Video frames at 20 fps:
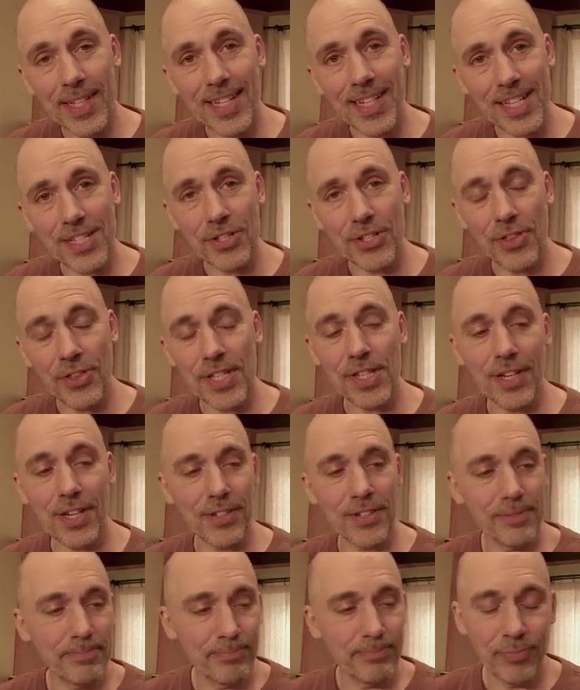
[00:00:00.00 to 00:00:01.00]
it does to the
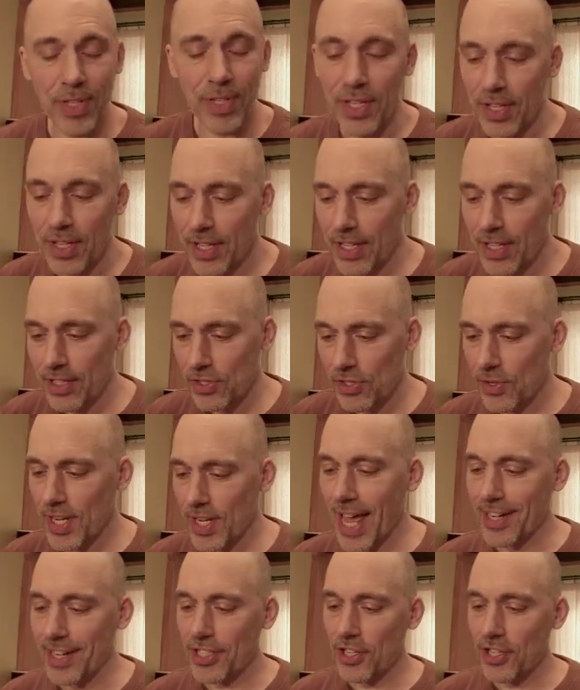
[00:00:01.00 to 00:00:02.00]
signal. So it
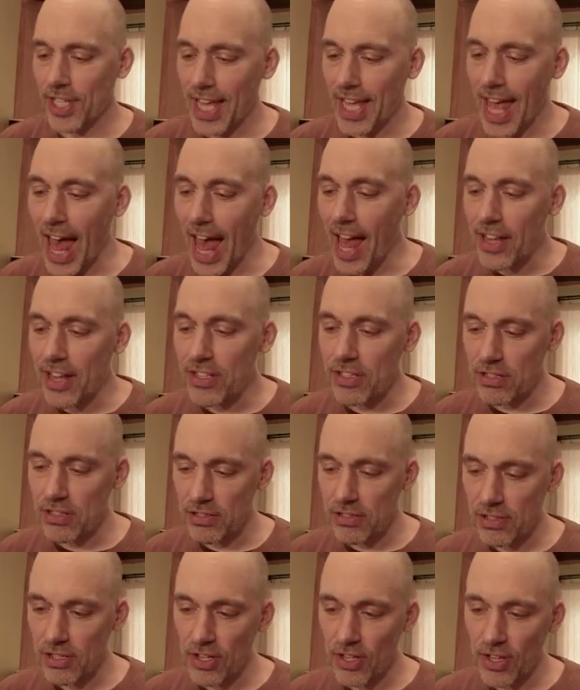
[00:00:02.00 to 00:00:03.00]
actually adds